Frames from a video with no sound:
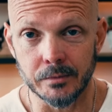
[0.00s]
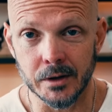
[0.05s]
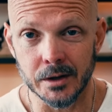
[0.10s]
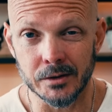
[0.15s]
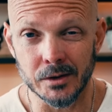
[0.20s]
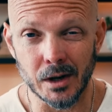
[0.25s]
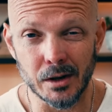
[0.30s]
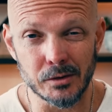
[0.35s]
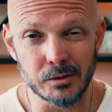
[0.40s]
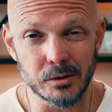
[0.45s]

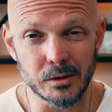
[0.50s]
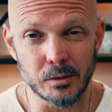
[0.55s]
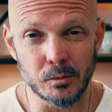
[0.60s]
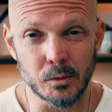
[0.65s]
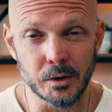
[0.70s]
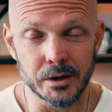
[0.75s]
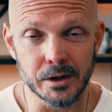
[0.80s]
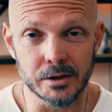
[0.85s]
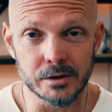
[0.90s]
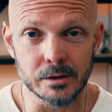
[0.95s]
It's also the
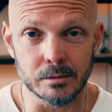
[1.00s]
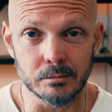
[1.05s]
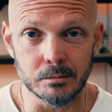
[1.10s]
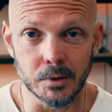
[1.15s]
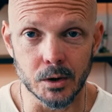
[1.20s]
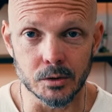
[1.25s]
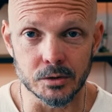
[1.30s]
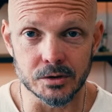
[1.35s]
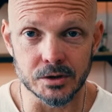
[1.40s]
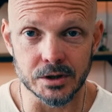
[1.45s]
one that's the
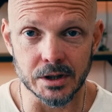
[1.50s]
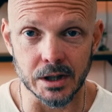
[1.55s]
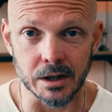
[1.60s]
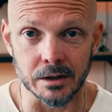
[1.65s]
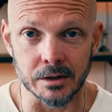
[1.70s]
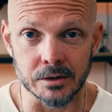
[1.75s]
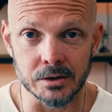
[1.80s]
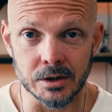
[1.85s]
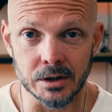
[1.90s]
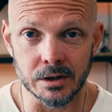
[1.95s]
most
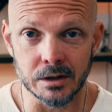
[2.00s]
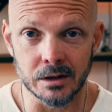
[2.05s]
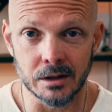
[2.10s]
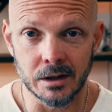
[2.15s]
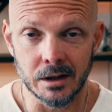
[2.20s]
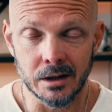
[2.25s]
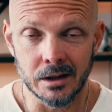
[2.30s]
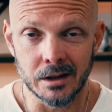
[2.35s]
challenging,